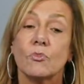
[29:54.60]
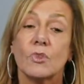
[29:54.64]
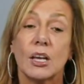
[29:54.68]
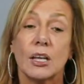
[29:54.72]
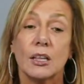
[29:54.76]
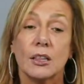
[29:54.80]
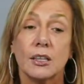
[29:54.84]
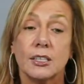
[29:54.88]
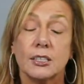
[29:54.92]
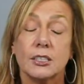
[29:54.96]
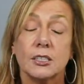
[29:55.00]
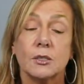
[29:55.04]

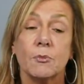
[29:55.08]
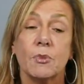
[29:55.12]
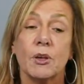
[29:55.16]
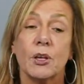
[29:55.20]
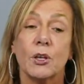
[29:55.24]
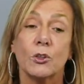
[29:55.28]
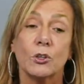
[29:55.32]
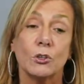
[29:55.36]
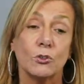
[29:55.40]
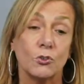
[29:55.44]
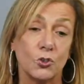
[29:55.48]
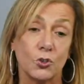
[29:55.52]

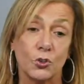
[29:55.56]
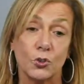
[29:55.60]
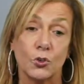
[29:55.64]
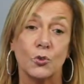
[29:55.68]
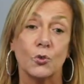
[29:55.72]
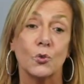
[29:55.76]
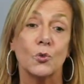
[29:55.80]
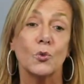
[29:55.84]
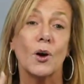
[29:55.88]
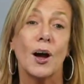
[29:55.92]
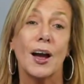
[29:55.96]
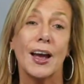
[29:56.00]
Elizabeth,
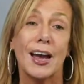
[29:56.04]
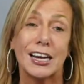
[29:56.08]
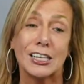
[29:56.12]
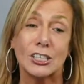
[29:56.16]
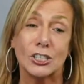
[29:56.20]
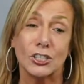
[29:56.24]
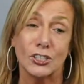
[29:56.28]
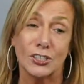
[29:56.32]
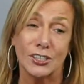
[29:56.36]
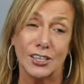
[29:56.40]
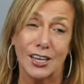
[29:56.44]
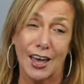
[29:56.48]
Sue. I
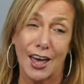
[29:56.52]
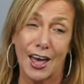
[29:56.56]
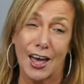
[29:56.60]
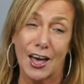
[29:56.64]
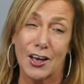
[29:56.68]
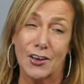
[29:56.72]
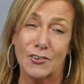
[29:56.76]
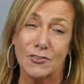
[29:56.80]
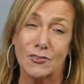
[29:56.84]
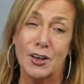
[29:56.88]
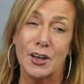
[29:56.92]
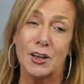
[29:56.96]
actually
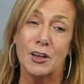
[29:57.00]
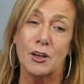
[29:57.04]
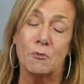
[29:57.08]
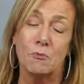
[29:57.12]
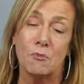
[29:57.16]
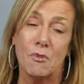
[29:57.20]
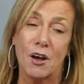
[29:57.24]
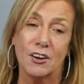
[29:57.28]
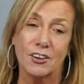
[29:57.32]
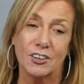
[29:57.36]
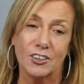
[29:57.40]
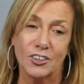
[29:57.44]
have
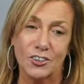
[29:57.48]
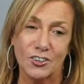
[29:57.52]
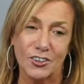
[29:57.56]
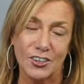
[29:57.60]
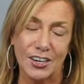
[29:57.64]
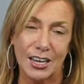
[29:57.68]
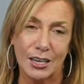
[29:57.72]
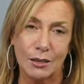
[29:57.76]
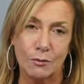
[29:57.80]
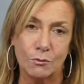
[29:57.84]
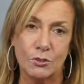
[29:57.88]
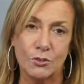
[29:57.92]
moniker
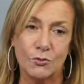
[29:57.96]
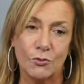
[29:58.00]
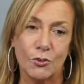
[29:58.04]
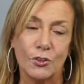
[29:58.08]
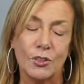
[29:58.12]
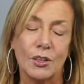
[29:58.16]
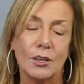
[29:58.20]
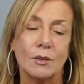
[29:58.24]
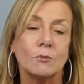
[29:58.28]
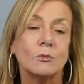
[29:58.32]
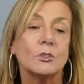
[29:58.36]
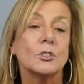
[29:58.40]
names for
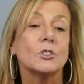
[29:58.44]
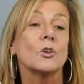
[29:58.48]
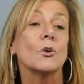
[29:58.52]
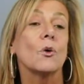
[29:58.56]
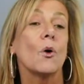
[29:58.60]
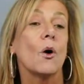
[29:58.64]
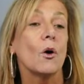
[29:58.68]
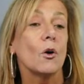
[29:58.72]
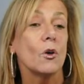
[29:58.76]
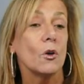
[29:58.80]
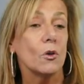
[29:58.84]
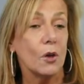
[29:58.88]
them.
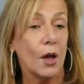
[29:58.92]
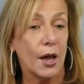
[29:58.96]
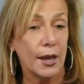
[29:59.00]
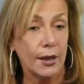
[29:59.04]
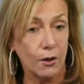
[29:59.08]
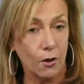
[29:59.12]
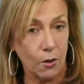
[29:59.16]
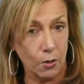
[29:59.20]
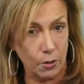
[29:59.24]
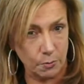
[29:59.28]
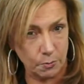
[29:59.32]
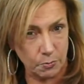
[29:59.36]
So I
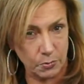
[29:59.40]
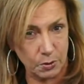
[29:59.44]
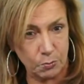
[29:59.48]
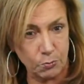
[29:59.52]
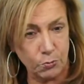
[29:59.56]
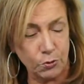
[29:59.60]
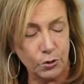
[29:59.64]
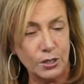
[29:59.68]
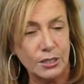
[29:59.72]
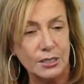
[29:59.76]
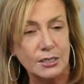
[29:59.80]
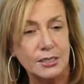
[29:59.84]
call them the
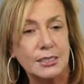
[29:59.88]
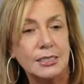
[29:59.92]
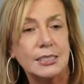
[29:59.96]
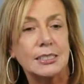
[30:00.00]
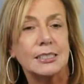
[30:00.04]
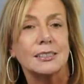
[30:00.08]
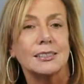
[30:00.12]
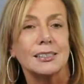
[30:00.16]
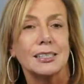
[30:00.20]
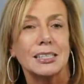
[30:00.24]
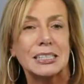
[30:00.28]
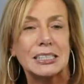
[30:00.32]

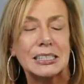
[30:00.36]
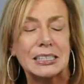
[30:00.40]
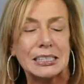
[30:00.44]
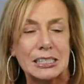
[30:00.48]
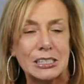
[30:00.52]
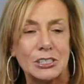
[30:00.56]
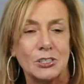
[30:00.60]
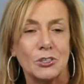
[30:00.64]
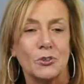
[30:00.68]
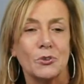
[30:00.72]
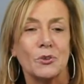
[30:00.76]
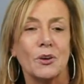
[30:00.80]
Prince, the
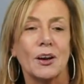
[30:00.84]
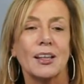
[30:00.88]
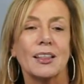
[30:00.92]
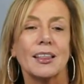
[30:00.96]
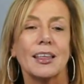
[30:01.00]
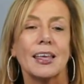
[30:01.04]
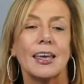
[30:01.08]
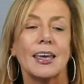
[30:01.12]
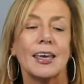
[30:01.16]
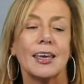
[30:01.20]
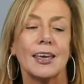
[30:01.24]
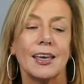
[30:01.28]

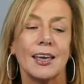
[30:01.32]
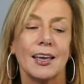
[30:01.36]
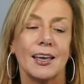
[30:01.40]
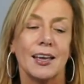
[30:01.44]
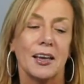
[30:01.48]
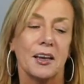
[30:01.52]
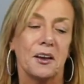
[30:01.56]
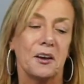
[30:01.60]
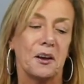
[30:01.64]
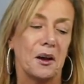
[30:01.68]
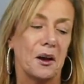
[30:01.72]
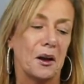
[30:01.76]
Cinderella,
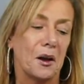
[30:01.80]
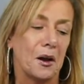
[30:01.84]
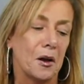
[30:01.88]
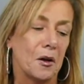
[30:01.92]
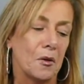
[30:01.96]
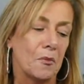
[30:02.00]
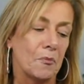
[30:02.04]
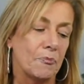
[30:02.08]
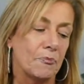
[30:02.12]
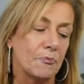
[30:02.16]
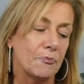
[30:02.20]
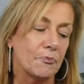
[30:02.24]

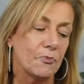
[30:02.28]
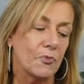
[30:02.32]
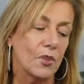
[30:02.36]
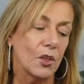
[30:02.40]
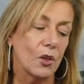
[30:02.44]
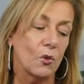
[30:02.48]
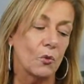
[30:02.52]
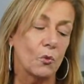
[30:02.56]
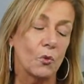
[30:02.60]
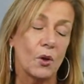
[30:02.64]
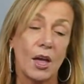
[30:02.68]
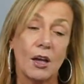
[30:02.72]

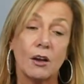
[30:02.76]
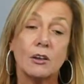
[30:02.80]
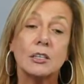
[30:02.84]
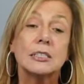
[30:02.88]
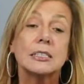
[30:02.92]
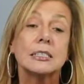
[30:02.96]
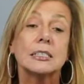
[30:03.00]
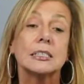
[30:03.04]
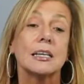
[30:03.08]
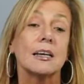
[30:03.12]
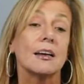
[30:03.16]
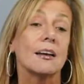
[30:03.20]

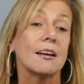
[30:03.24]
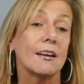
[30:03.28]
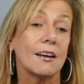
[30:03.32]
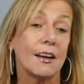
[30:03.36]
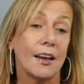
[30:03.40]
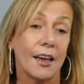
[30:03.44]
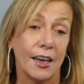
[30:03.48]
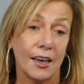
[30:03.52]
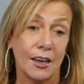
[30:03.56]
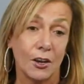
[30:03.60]
Elsa,